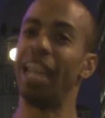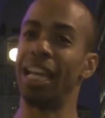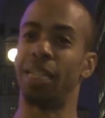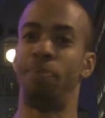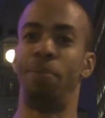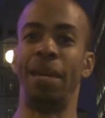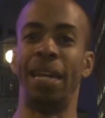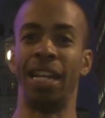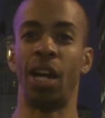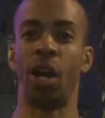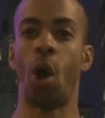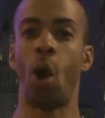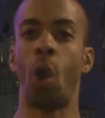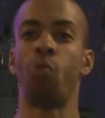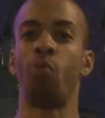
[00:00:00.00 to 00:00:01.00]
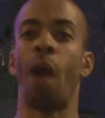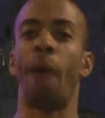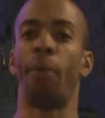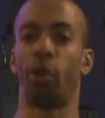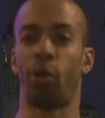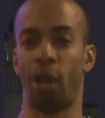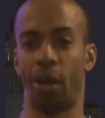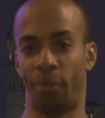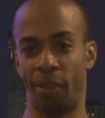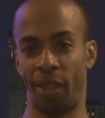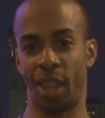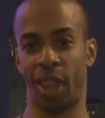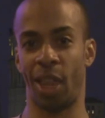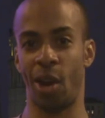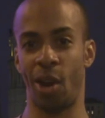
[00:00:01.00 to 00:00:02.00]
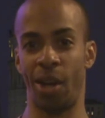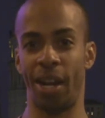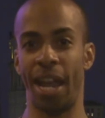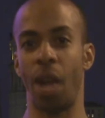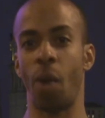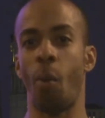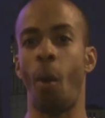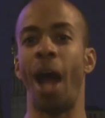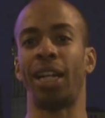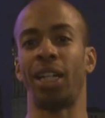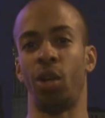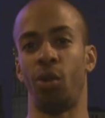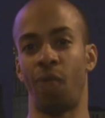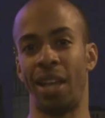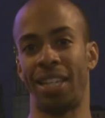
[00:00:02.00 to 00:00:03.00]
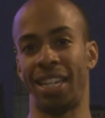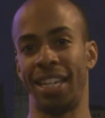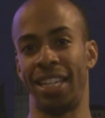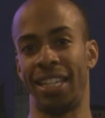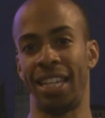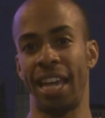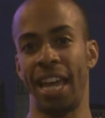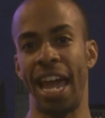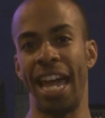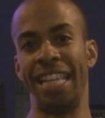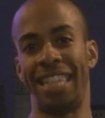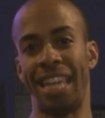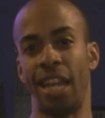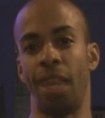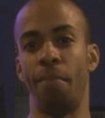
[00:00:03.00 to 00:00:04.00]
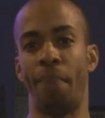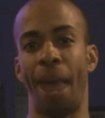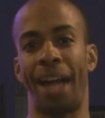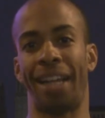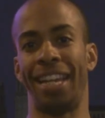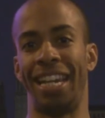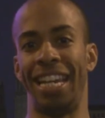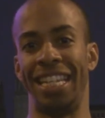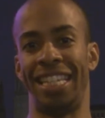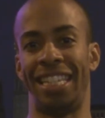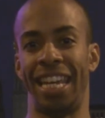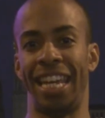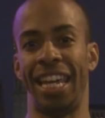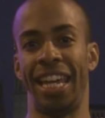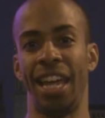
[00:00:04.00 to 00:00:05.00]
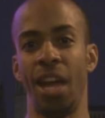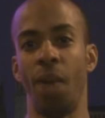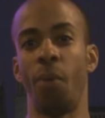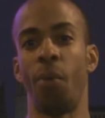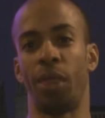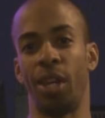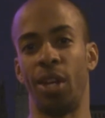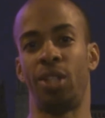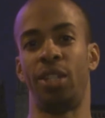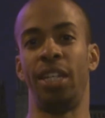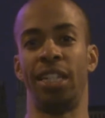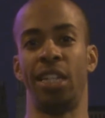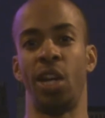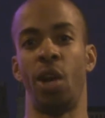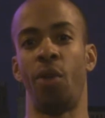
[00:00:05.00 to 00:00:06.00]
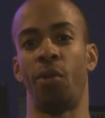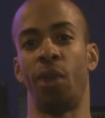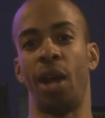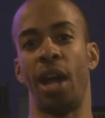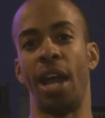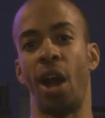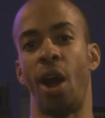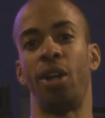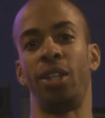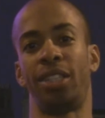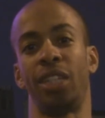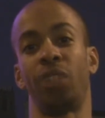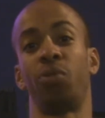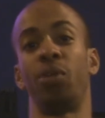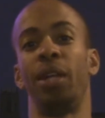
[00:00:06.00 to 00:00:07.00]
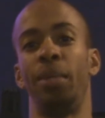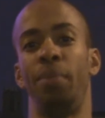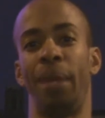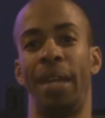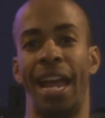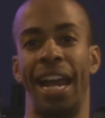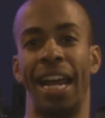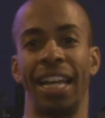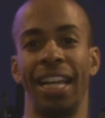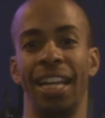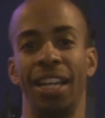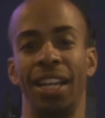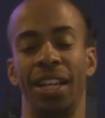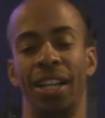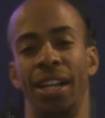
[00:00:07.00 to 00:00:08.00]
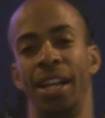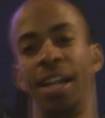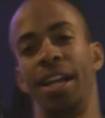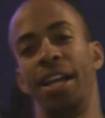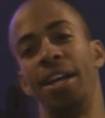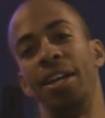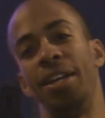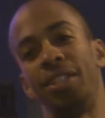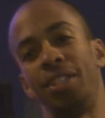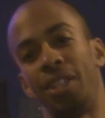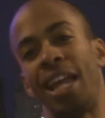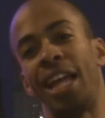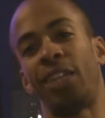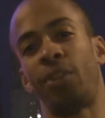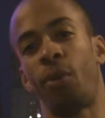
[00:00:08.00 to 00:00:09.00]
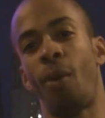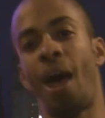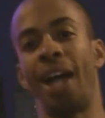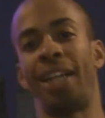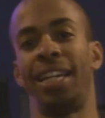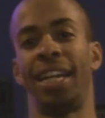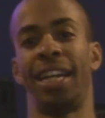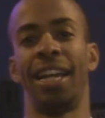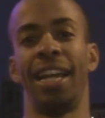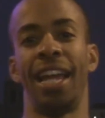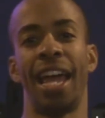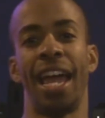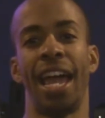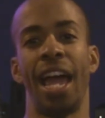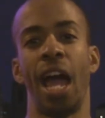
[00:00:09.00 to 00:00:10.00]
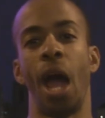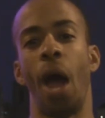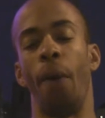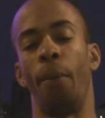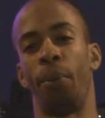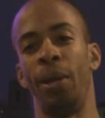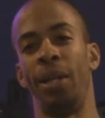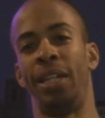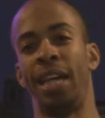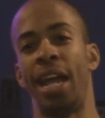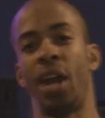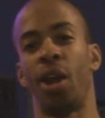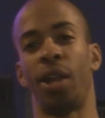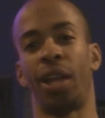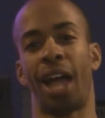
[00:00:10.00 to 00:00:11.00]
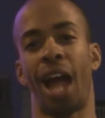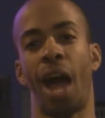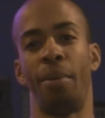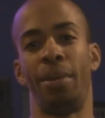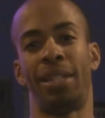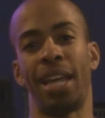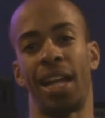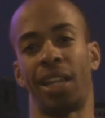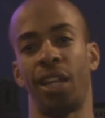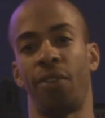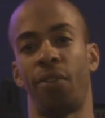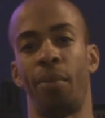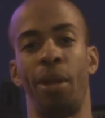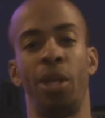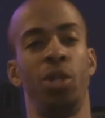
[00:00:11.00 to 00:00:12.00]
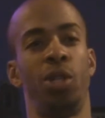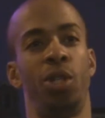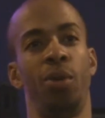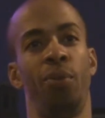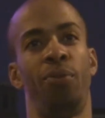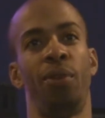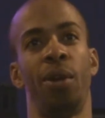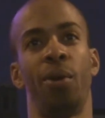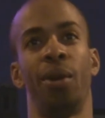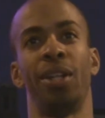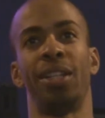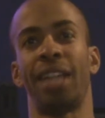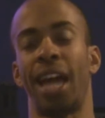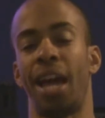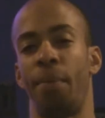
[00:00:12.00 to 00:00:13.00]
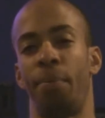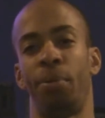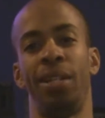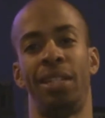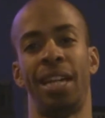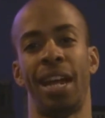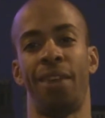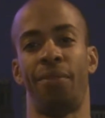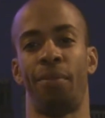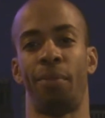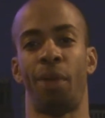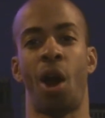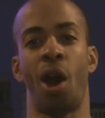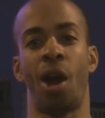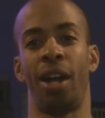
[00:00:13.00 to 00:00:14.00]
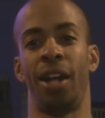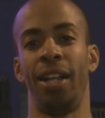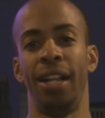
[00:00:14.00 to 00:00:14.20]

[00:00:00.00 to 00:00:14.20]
let's beat Robert Griffin III and the Washington Redskins and send them back to DC with their season over and ours just really beginning. So thanks for watching appreciate all the comments out there from my YouTube viewers. I appreciate it from the heart.